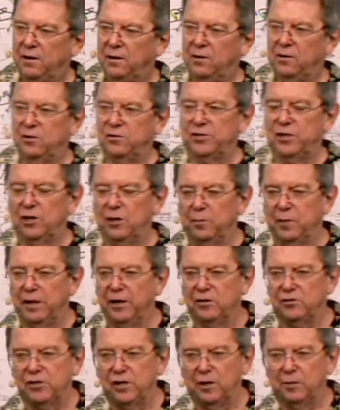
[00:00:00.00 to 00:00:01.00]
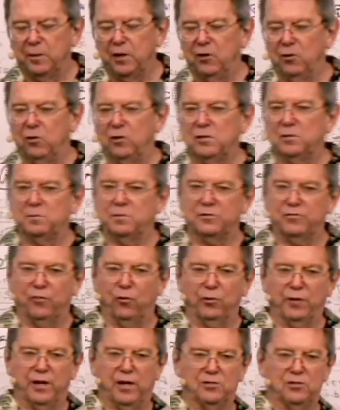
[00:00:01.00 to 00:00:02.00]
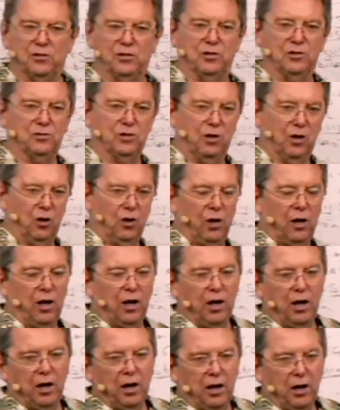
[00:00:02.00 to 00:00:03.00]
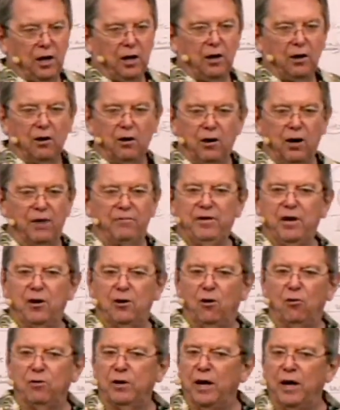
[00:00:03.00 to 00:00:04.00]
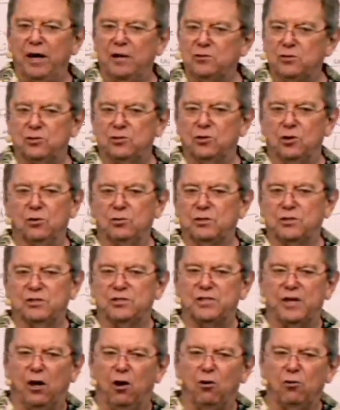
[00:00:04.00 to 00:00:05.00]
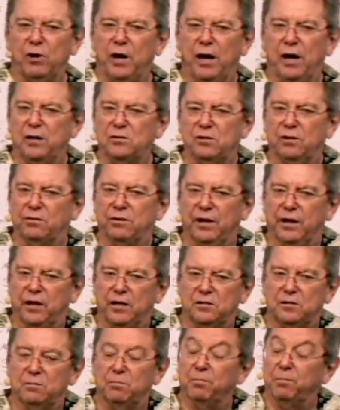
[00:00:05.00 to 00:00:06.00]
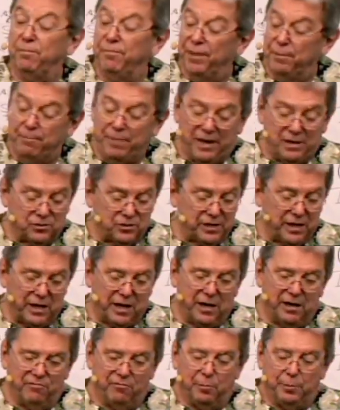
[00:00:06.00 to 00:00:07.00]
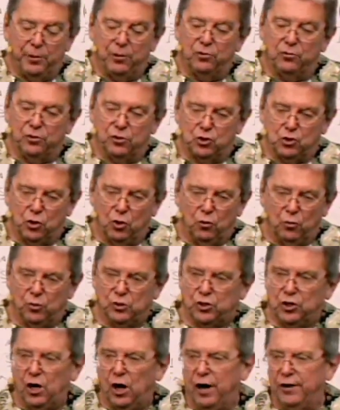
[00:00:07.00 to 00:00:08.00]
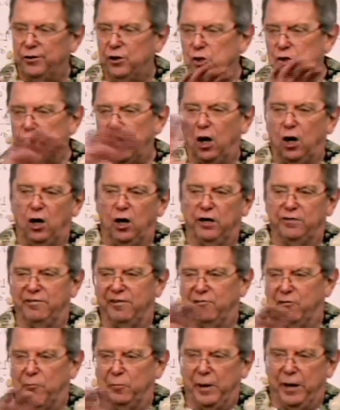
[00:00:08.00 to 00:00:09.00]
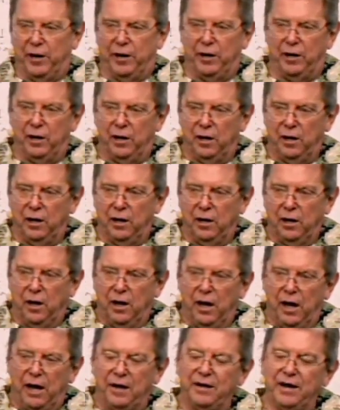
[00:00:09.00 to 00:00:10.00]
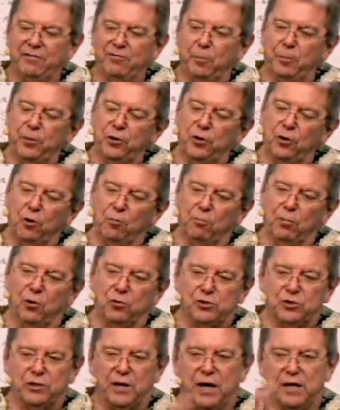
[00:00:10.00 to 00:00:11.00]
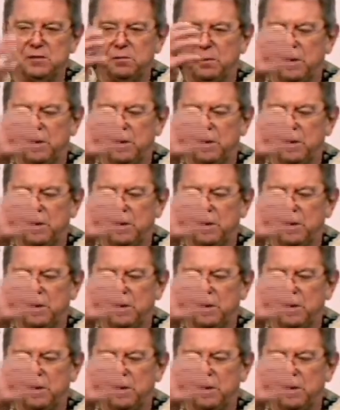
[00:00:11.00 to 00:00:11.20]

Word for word: Because they celebrated Christmas 4,000 years ago. Oh, I've got all kinds of shirts that say all kinds of things. The best thing I ever put on a shirt was God does not love everybody. I never put it on both sides.